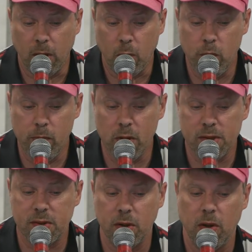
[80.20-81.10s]
we
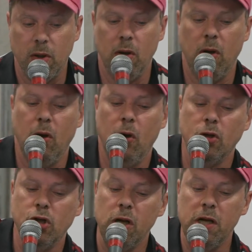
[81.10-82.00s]
must uh,
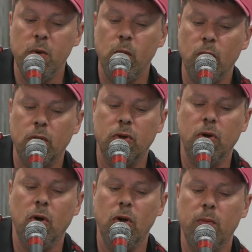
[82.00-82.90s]
urgently work
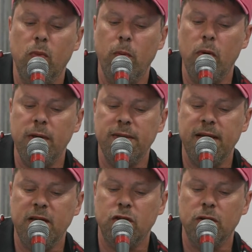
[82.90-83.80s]
on
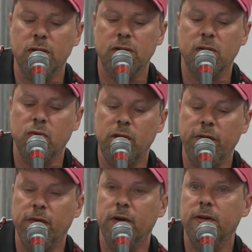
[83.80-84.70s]
mobilizations to
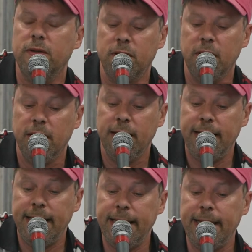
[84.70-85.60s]
defend
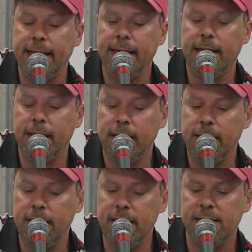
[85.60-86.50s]

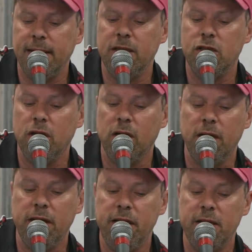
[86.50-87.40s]
essential
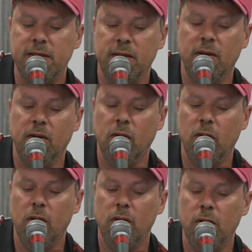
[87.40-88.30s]
needs uh, uh,
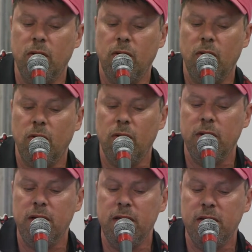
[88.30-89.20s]
on uh,
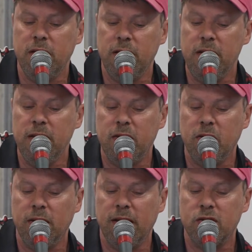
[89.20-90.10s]
an
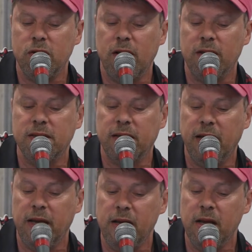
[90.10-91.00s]
international
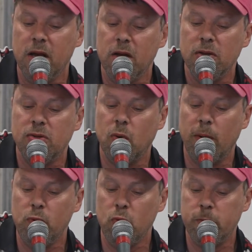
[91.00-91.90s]
scale, so
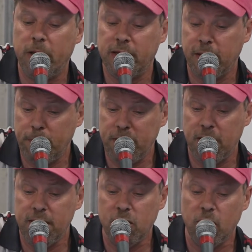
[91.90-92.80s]
abused by
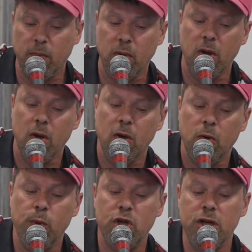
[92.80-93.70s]
capitalism,
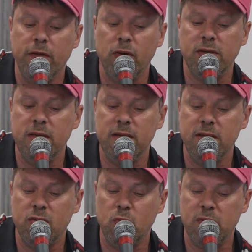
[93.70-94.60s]
which never
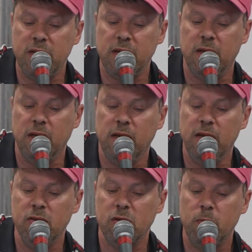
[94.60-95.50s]
ceases to seek
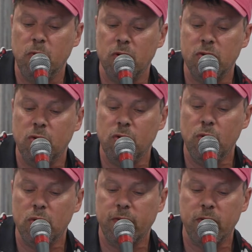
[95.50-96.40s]
in the smallest
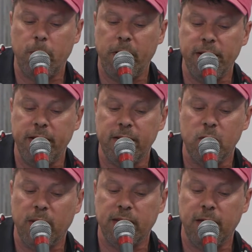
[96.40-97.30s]
corners of the planet
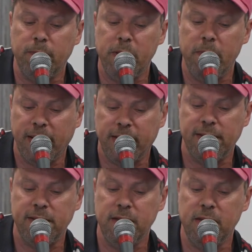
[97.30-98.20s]
what can be
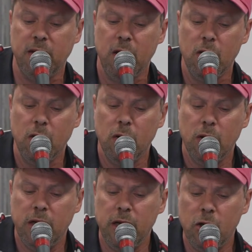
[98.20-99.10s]
marketed,
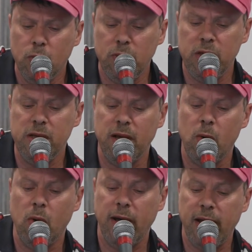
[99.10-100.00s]
including
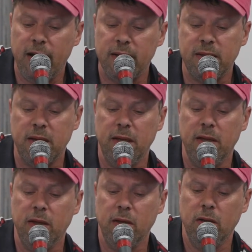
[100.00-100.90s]
our health,
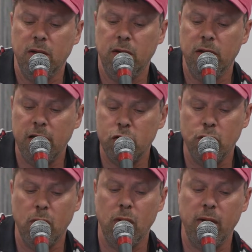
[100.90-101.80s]

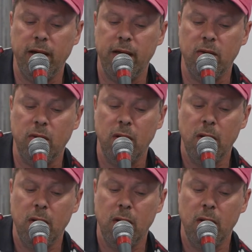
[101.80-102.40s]
nature, and uh,